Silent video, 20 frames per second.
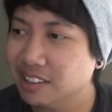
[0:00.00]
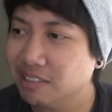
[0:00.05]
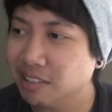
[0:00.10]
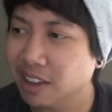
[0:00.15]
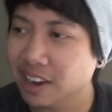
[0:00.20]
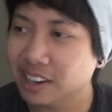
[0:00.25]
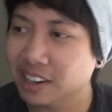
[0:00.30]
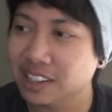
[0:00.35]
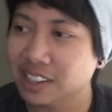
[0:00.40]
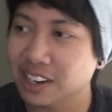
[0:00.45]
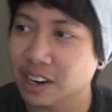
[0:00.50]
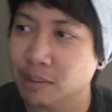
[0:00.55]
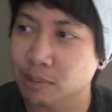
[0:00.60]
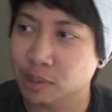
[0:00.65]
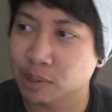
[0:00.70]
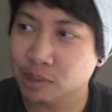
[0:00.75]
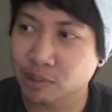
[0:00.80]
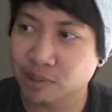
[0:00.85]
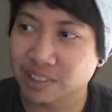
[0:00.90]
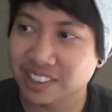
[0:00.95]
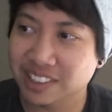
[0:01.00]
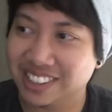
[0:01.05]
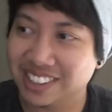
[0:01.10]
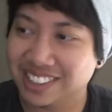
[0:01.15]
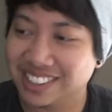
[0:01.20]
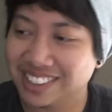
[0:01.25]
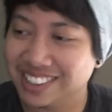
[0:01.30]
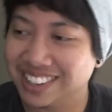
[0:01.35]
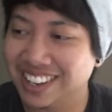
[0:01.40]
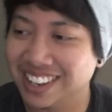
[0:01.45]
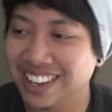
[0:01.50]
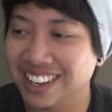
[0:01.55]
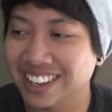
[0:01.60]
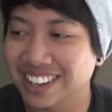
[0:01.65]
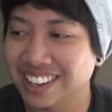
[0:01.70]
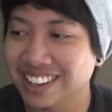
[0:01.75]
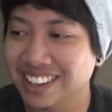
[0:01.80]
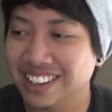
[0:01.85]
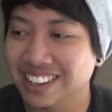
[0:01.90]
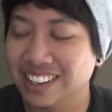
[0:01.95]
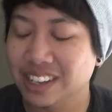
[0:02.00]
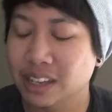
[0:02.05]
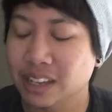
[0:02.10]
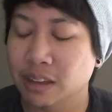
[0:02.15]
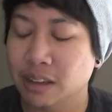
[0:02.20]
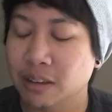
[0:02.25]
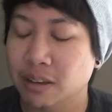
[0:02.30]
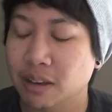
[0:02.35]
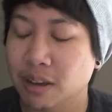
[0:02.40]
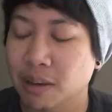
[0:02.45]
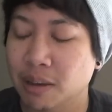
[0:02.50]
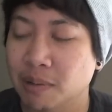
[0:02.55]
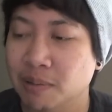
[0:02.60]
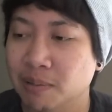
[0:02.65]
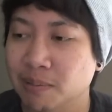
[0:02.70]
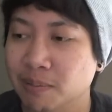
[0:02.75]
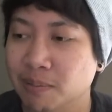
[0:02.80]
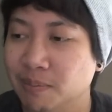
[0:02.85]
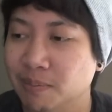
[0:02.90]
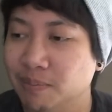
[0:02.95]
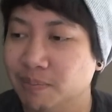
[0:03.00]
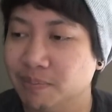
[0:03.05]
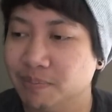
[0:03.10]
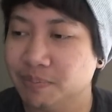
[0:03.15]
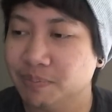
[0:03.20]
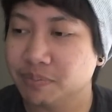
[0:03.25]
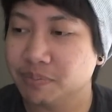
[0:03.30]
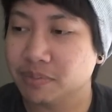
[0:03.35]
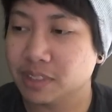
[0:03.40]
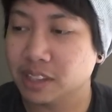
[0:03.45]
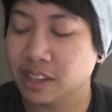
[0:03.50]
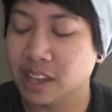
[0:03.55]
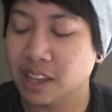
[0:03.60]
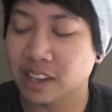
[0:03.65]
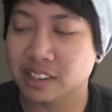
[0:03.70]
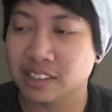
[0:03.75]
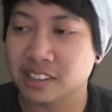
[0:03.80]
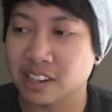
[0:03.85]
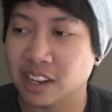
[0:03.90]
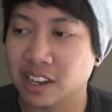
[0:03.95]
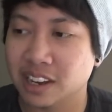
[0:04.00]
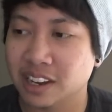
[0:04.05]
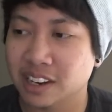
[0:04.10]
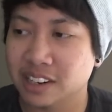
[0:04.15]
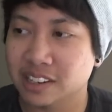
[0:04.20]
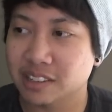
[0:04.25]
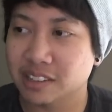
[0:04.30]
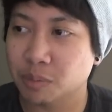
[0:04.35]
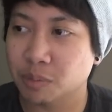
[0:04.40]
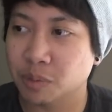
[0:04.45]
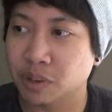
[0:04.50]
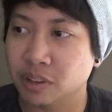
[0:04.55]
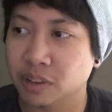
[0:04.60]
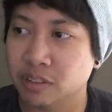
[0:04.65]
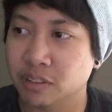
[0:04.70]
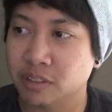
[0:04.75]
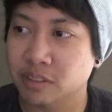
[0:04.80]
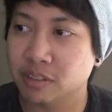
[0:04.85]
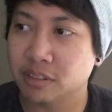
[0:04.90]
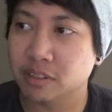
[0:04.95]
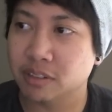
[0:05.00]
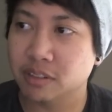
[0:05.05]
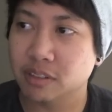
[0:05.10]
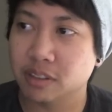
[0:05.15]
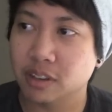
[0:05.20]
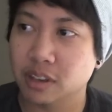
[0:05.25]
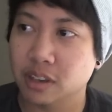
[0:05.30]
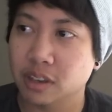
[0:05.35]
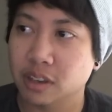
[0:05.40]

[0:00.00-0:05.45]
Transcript: like that I'm short. um, Last night was